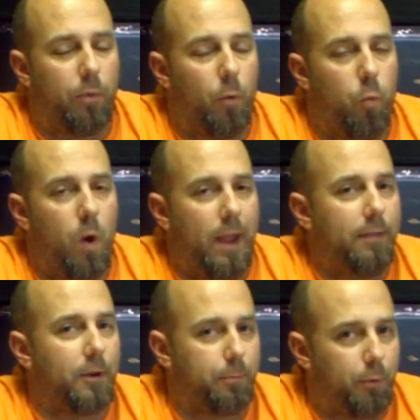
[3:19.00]
The
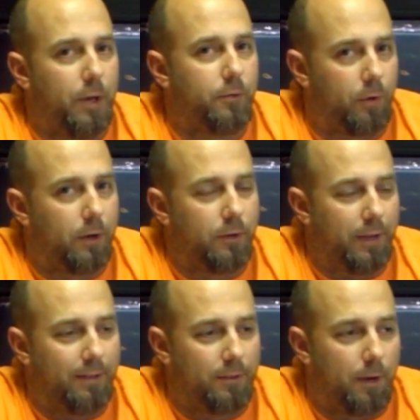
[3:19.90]
way they're
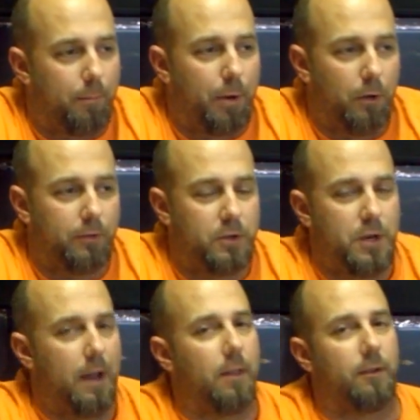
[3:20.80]
pre-drilled is going to pose a
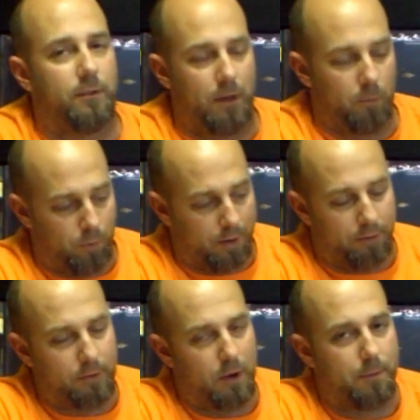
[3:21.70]
challenge that we're
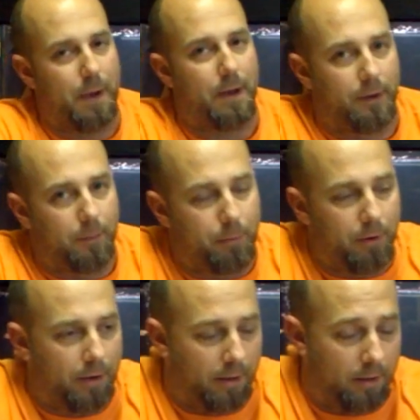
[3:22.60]
going to talk about
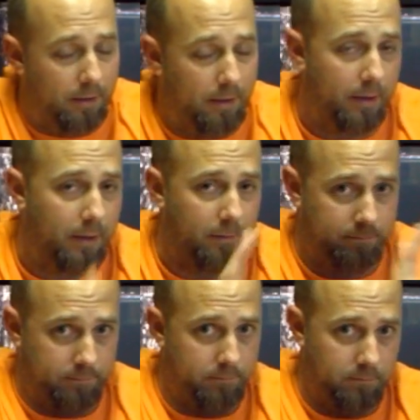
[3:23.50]
in
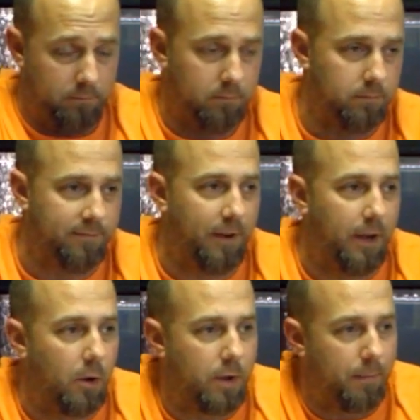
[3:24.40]
a
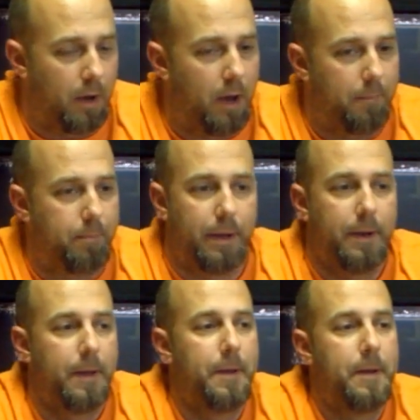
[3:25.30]
video coming up.
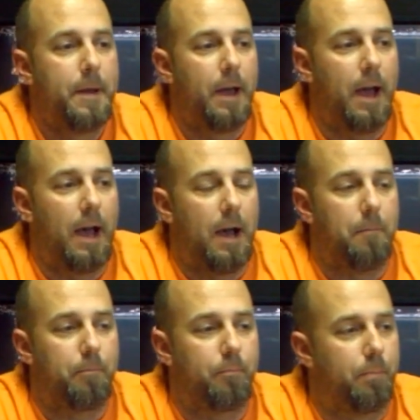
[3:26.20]

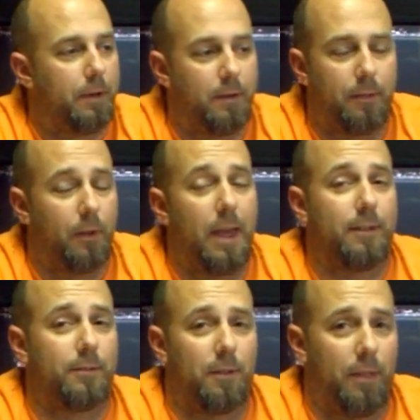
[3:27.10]
But
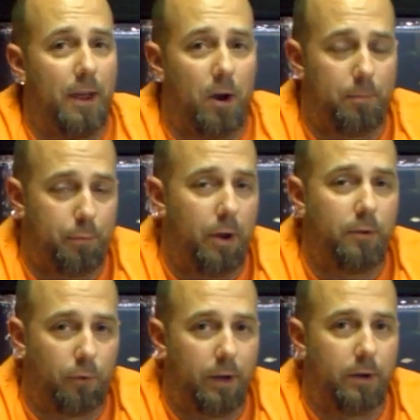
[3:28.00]
nonetheless, they are
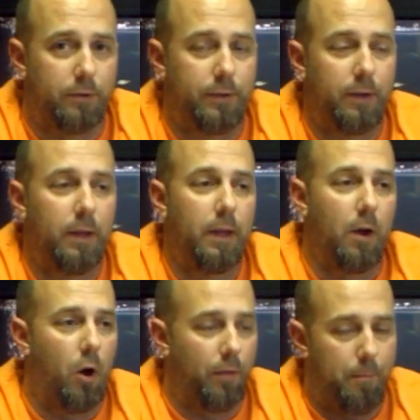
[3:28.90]
pre-drilled
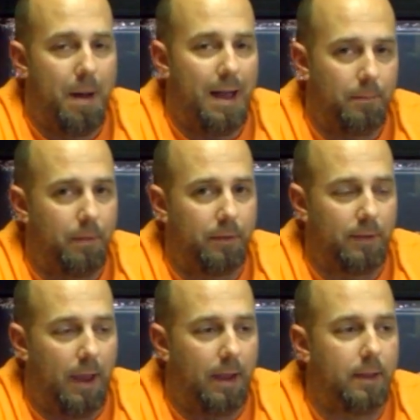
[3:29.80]
on the bottom of the
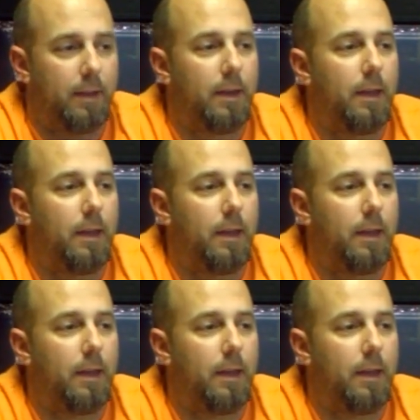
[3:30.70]
tank.